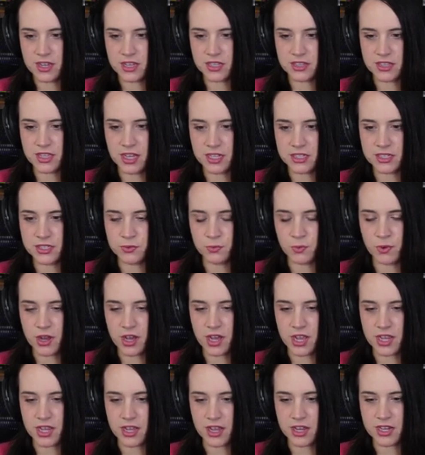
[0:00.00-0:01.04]
And that's
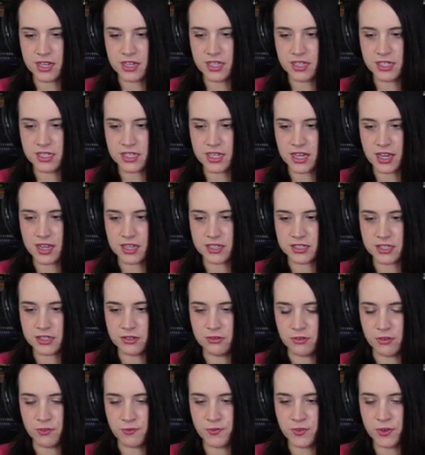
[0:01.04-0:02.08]
why I need to
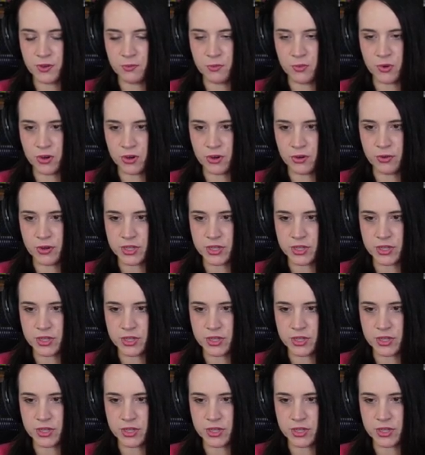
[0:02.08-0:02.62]
ask you a few more